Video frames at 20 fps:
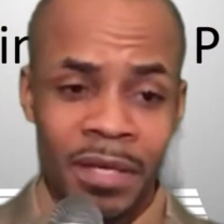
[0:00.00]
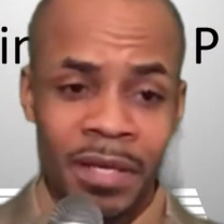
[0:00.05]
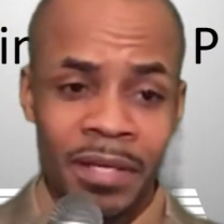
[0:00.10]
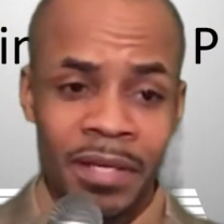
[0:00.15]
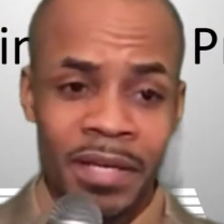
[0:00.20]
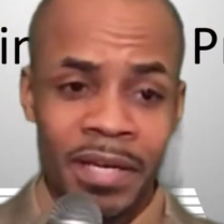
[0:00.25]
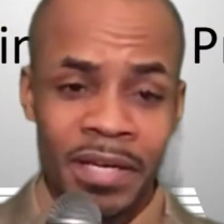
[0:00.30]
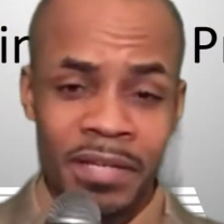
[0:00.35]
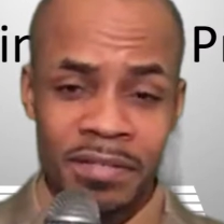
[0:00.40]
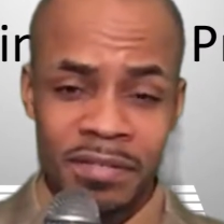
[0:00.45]
I
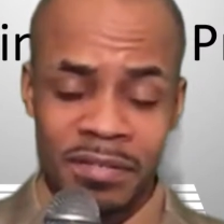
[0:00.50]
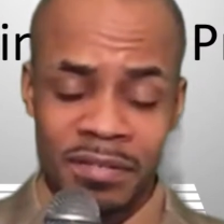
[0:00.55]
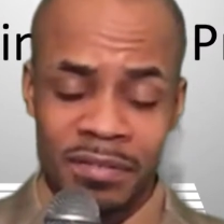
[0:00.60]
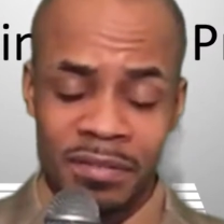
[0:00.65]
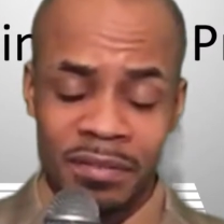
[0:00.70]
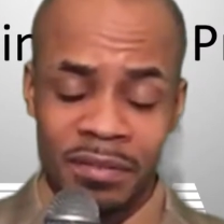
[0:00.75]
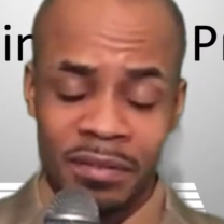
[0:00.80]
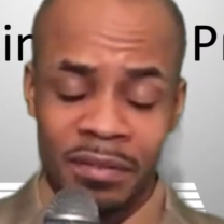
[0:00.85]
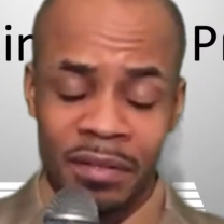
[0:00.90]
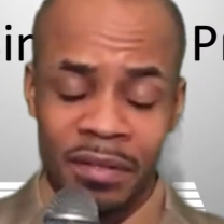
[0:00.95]

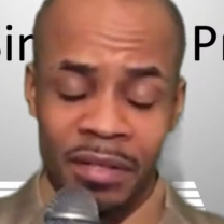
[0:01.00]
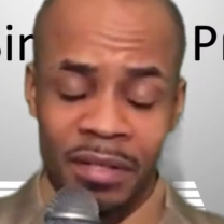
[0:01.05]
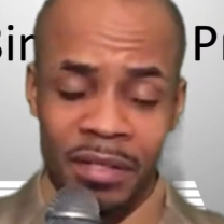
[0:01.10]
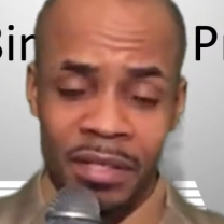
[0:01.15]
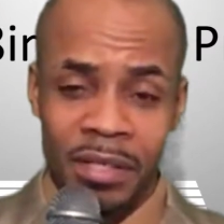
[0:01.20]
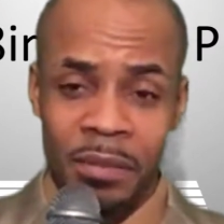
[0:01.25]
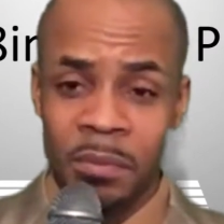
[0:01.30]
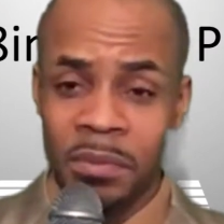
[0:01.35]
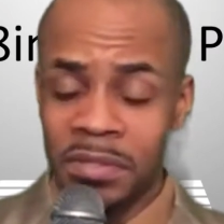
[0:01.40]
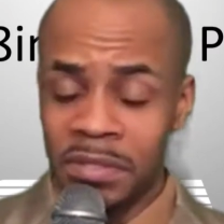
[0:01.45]
guess
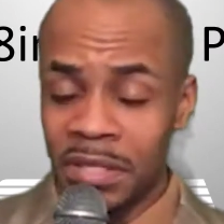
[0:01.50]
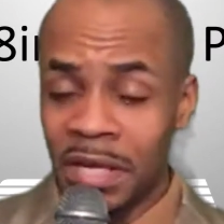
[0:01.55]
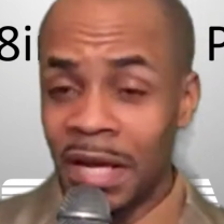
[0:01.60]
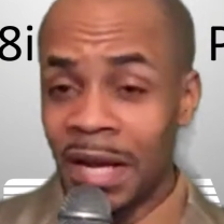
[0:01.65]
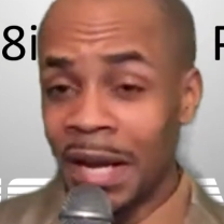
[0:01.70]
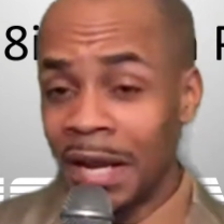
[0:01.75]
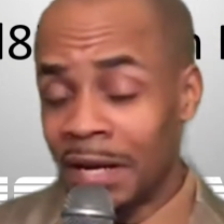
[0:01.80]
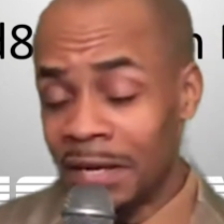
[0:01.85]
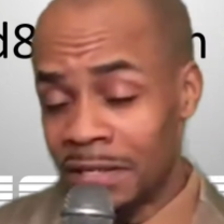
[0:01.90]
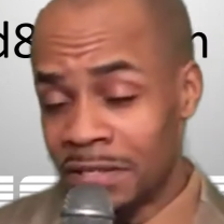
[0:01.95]
he was
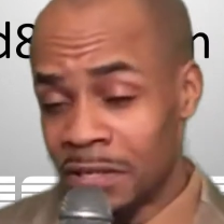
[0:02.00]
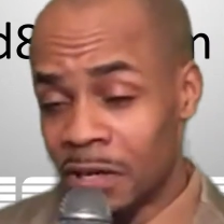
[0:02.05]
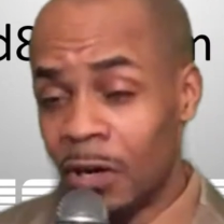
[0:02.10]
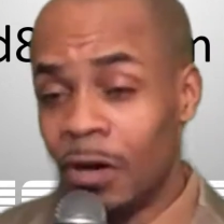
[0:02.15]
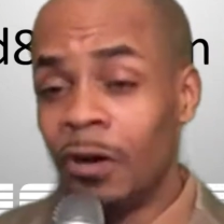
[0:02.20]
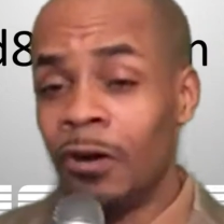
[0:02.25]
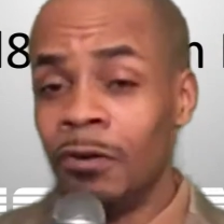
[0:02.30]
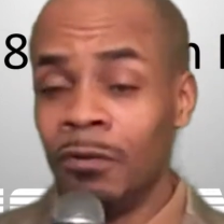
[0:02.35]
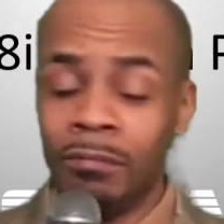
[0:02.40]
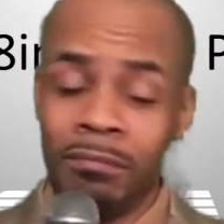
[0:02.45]
not at his
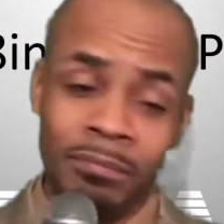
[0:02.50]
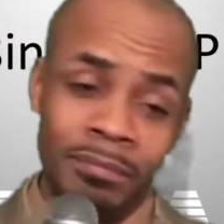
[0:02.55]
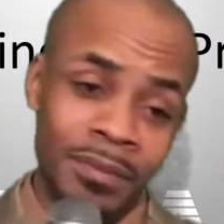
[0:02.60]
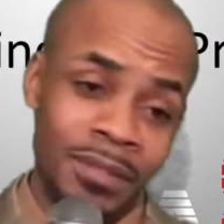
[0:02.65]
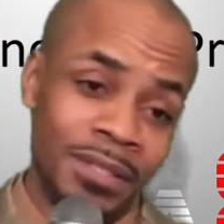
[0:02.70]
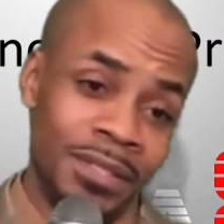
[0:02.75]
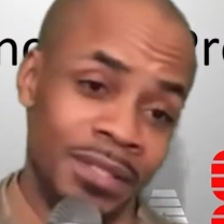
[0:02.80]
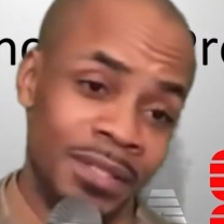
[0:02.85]
home